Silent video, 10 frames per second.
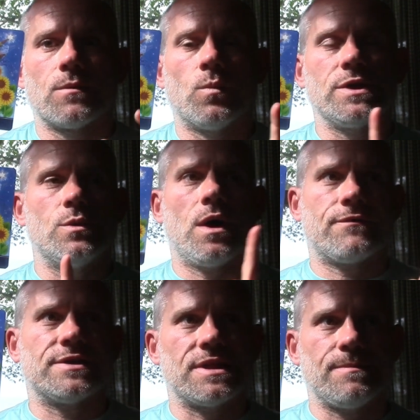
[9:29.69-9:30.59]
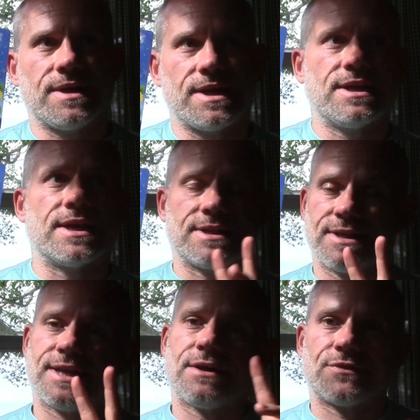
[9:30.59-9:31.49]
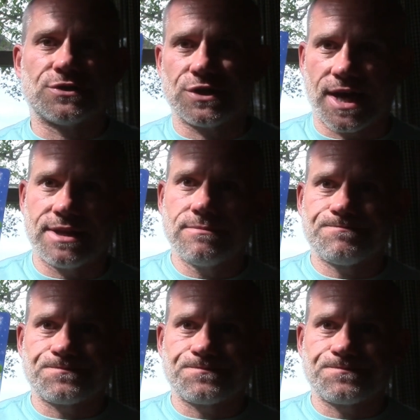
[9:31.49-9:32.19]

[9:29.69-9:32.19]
What you offered in the beginning, like cleaning out the shed,